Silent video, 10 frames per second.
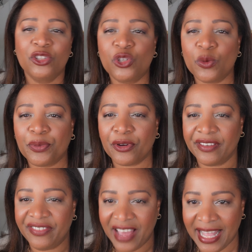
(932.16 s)
to
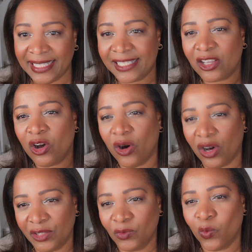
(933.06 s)
prevent
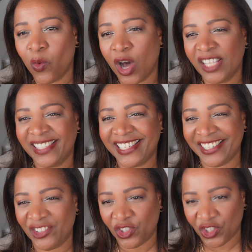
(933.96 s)

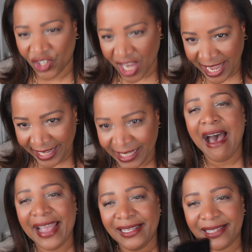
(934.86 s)
unwanted shine.
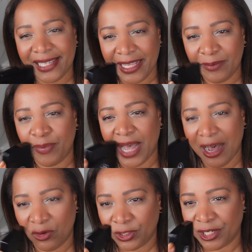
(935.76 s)
I did
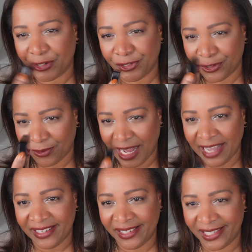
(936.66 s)
powder
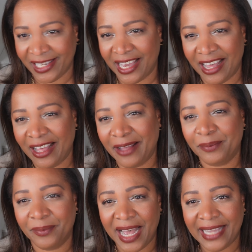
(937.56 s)
twice, yeah,
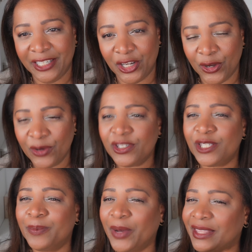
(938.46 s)
my
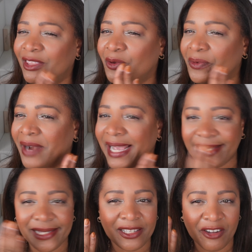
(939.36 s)
nose, but the
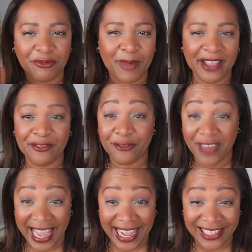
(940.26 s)
rest of my
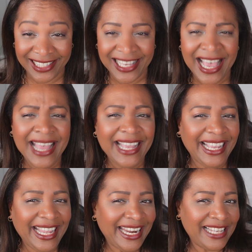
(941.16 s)
face,
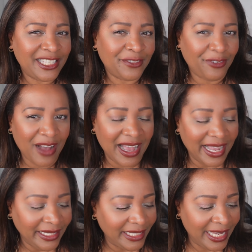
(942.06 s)
it is
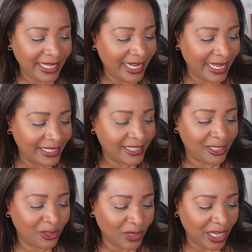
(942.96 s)
fine. It is
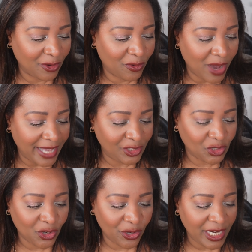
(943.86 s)
looking quite
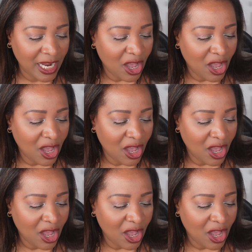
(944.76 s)
good